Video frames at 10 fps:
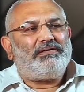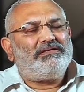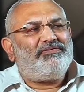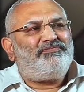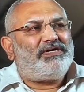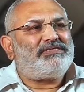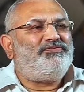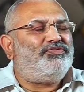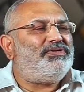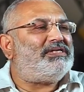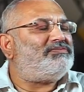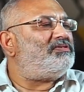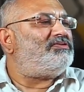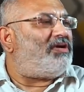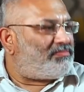The first few years was
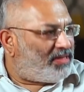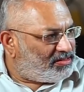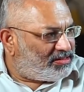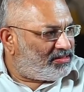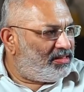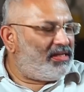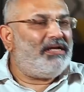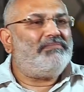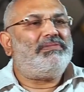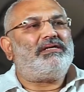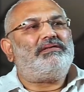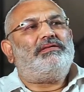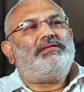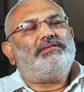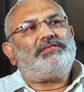not much. Mm-hmm. But
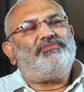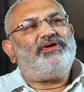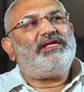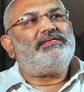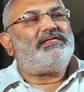somewhere in the